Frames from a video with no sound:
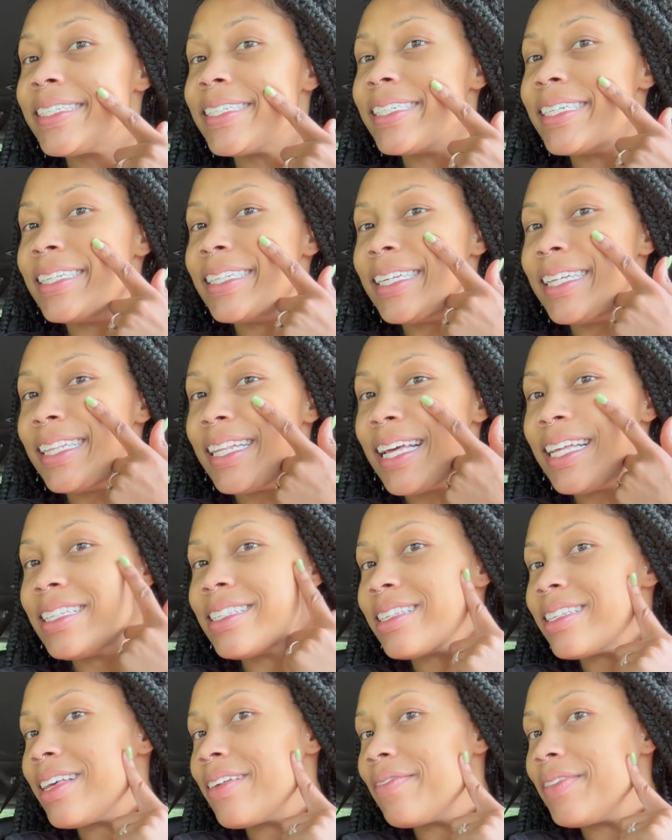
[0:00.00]
And then
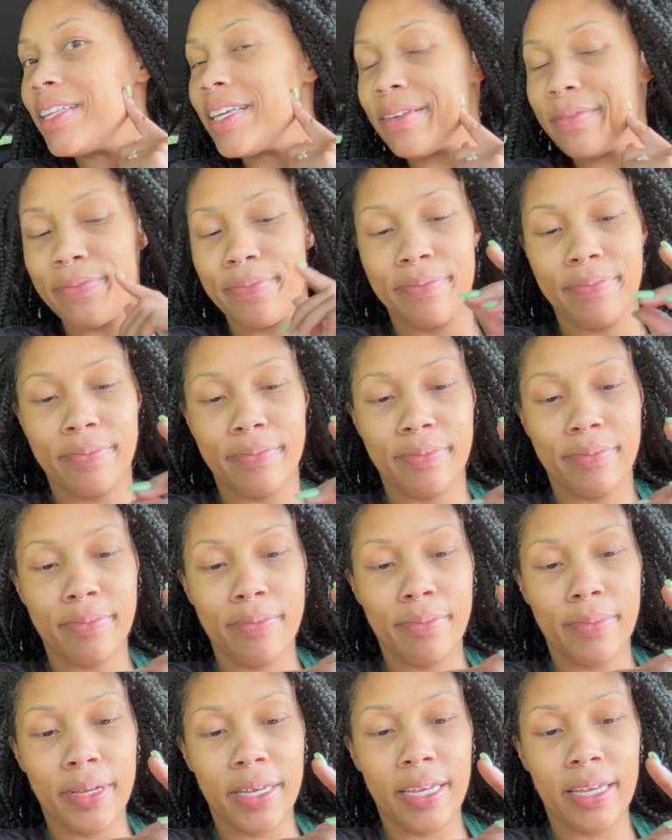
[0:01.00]
that's lovely.
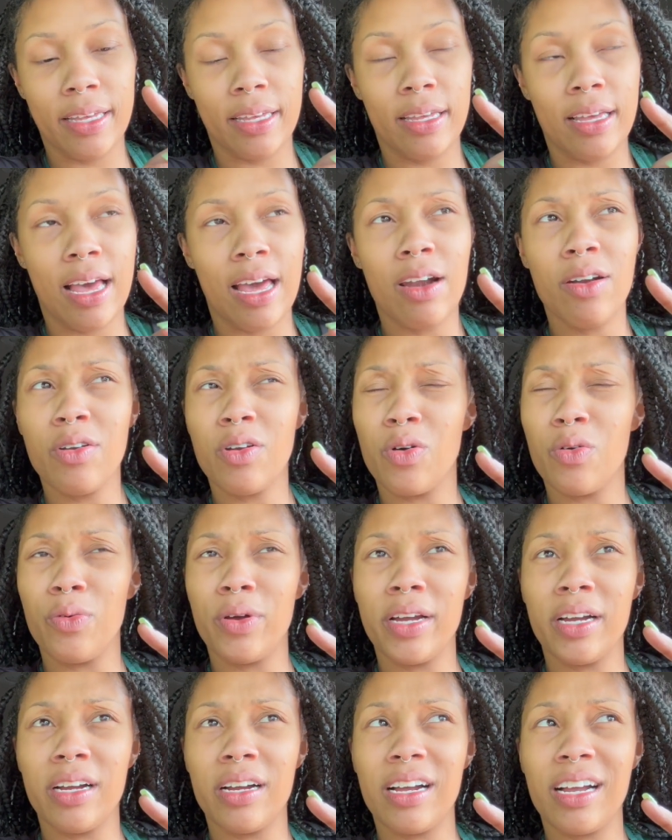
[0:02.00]
But I don't know where.